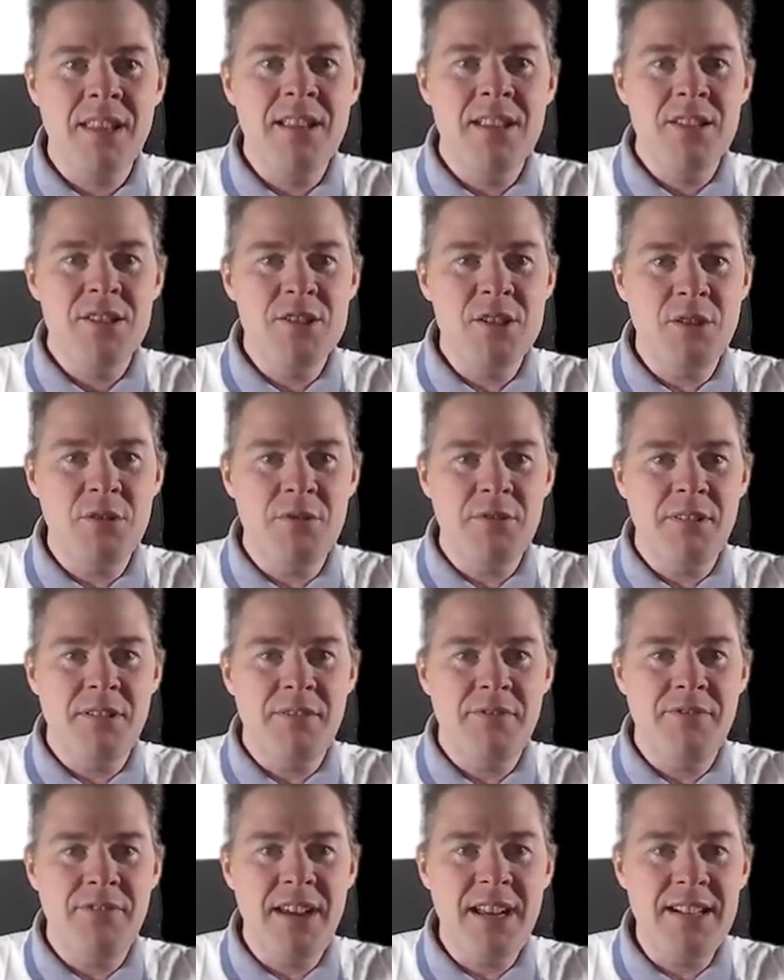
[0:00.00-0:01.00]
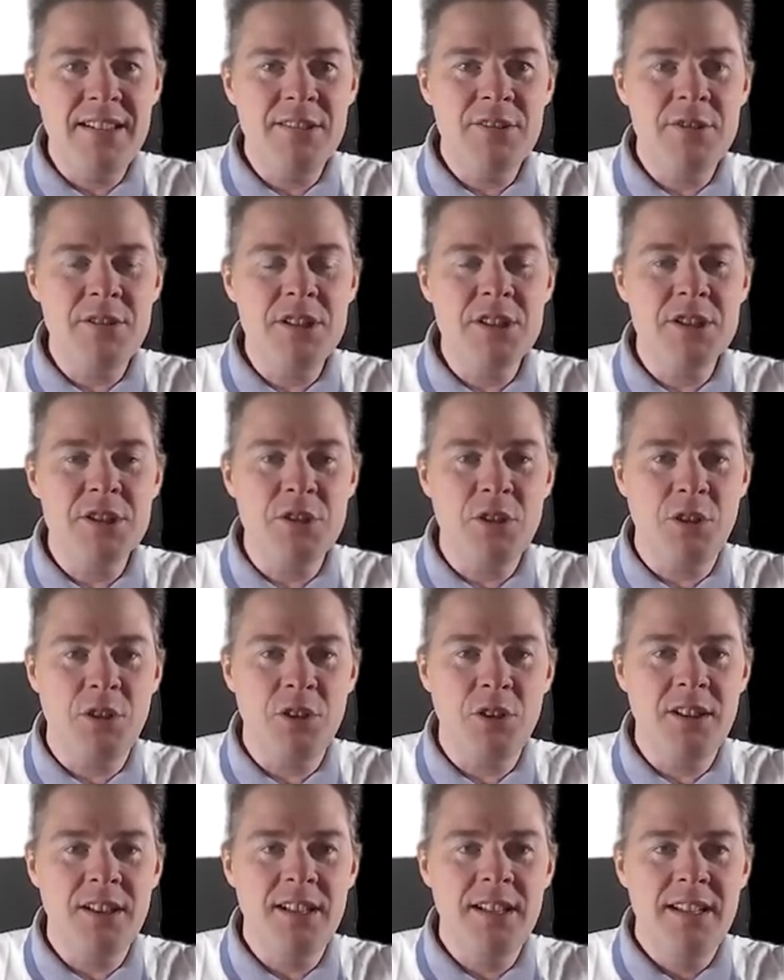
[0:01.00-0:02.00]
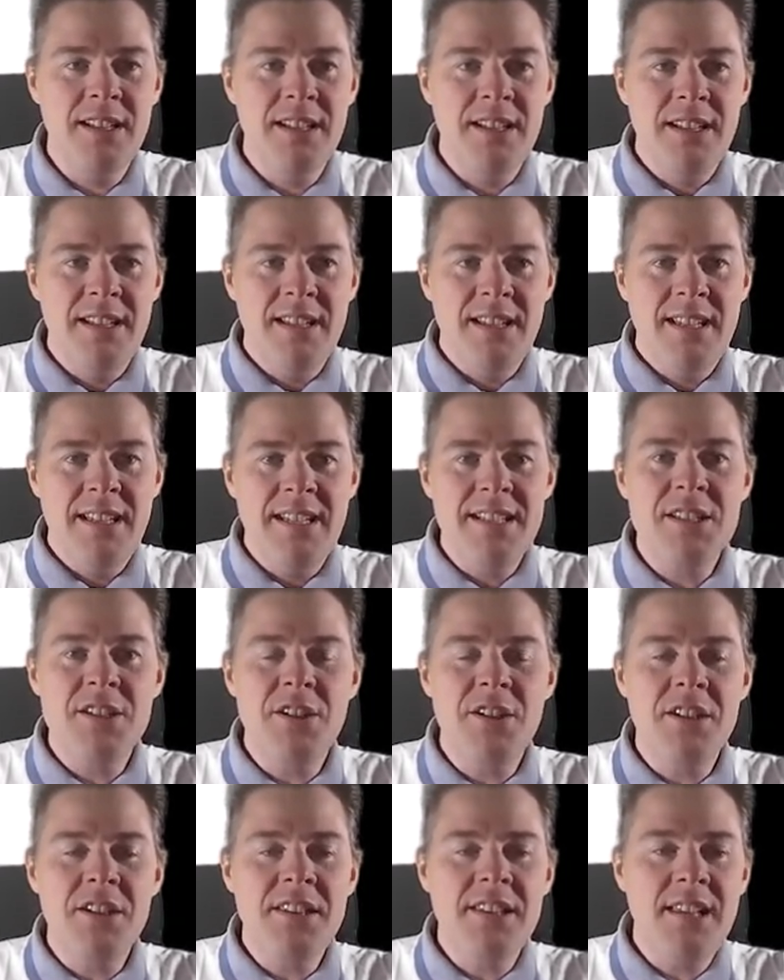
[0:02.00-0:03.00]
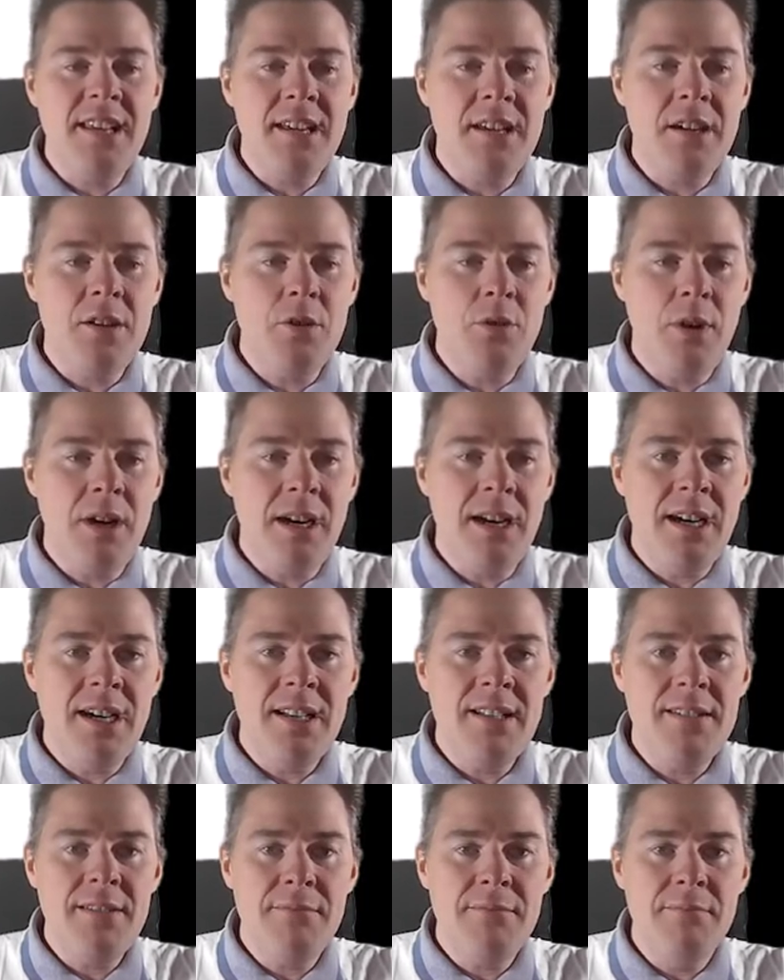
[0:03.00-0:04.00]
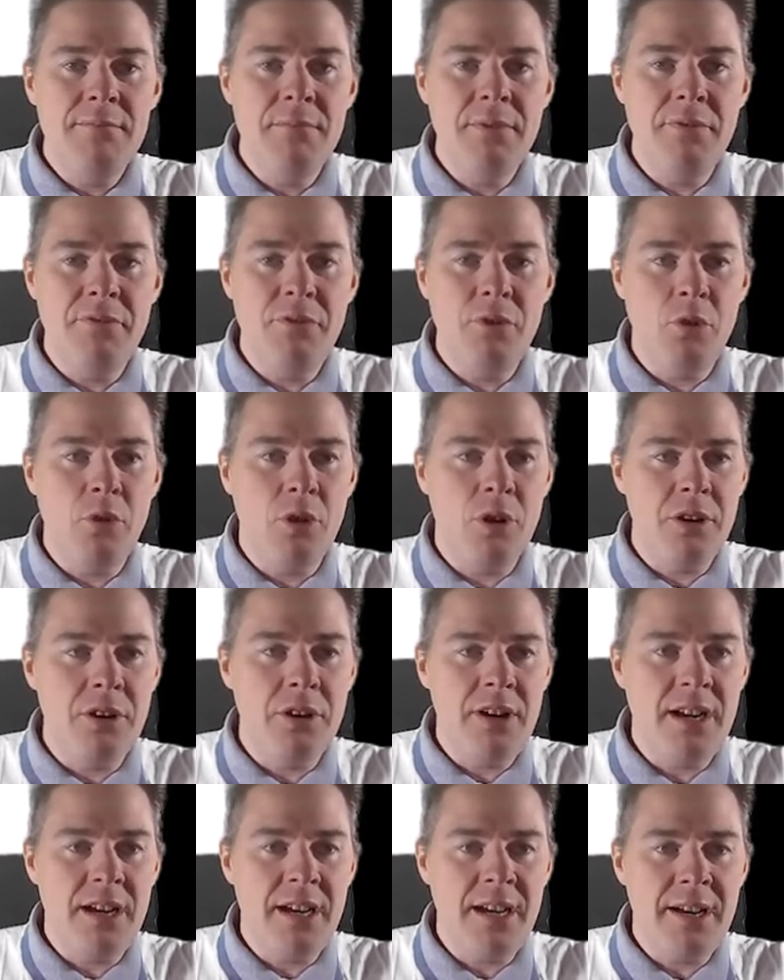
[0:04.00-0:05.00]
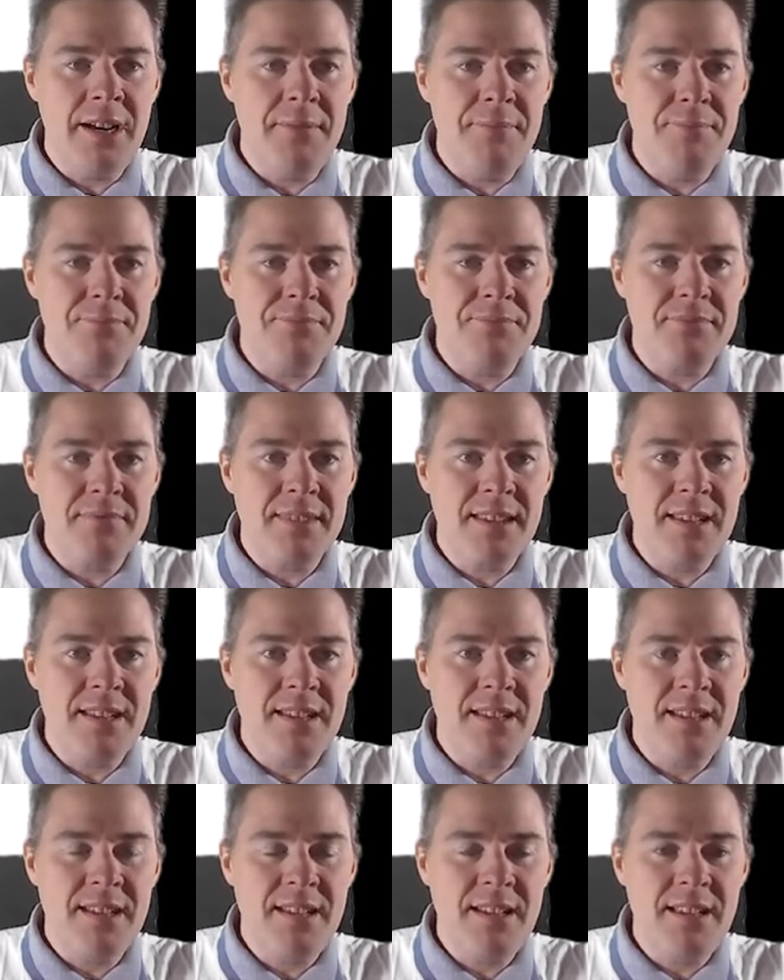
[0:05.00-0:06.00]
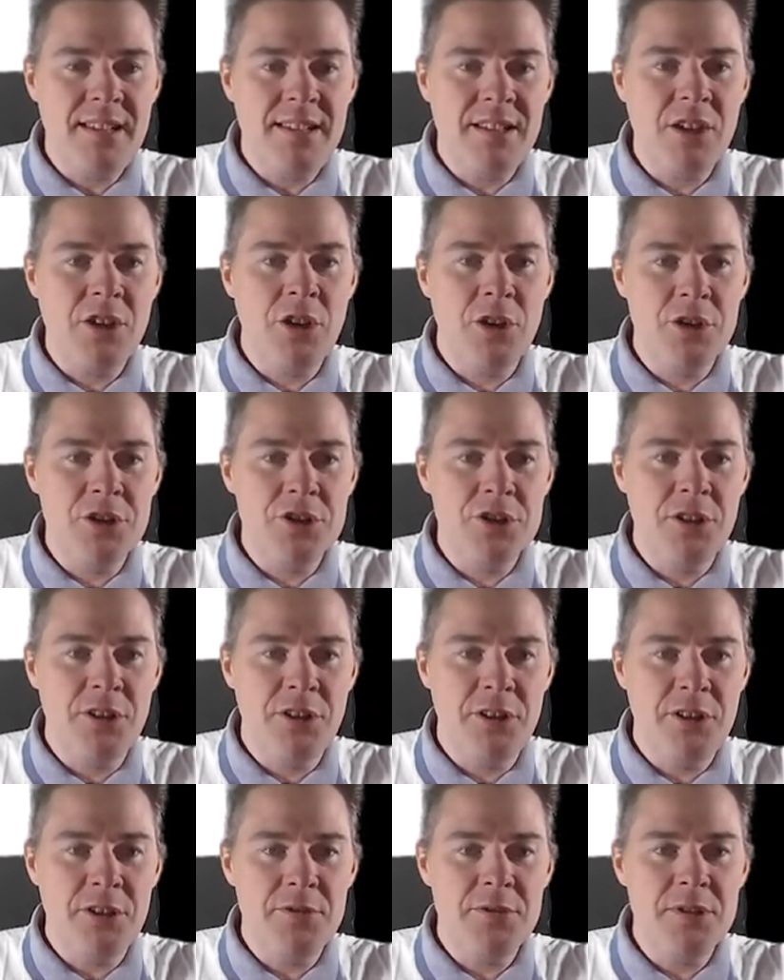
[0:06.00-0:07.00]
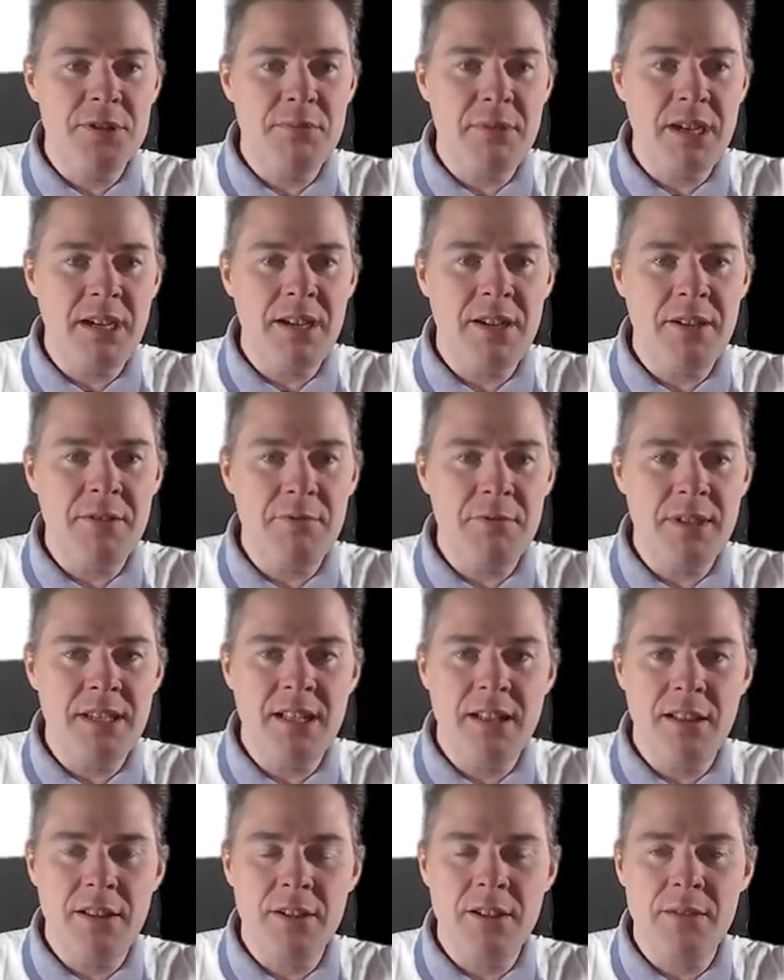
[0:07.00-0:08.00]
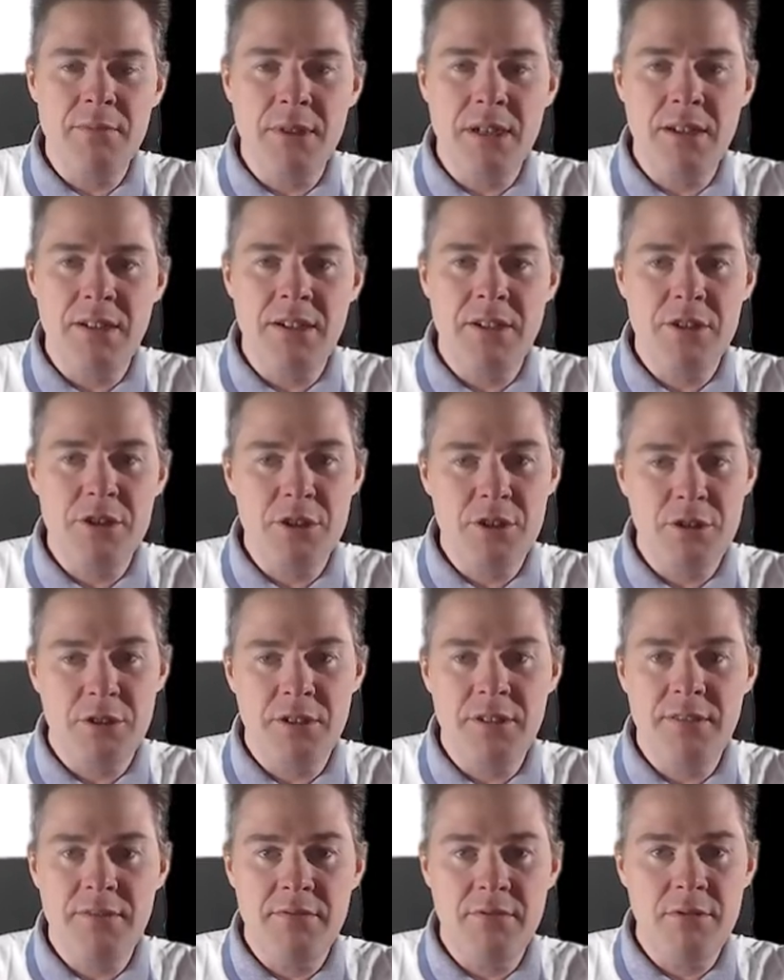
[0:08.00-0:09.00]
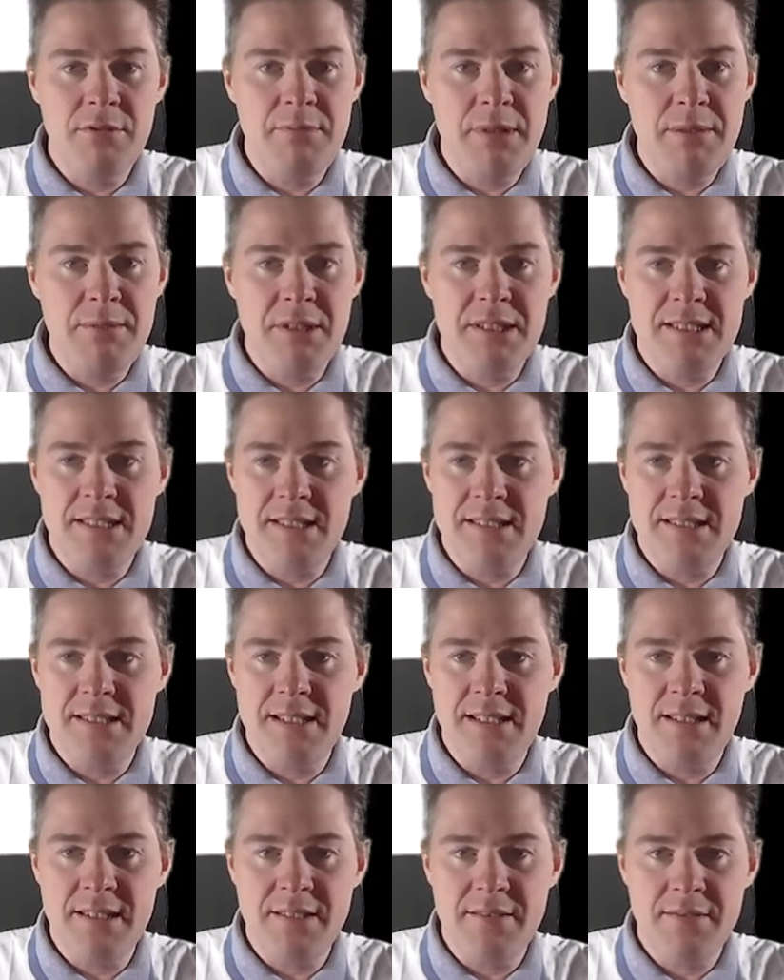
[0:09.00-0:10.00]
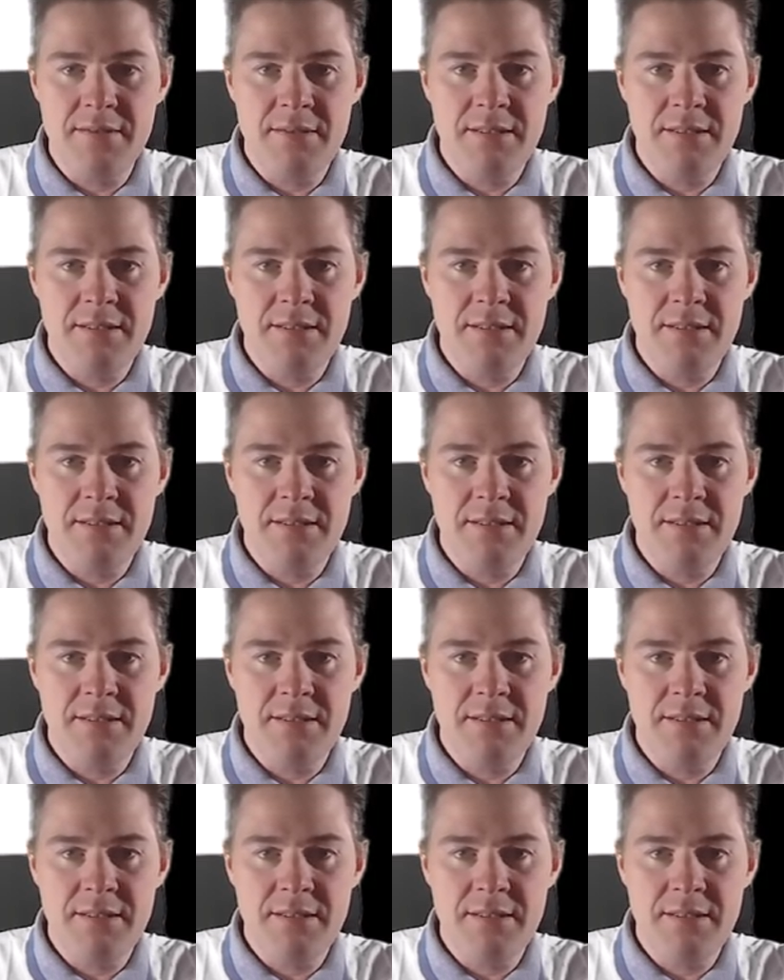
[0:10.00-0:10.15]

So, fail to install. It's going to take a while before um, uh, the console knows about it. We can look about it. Should, or maybe it's instant.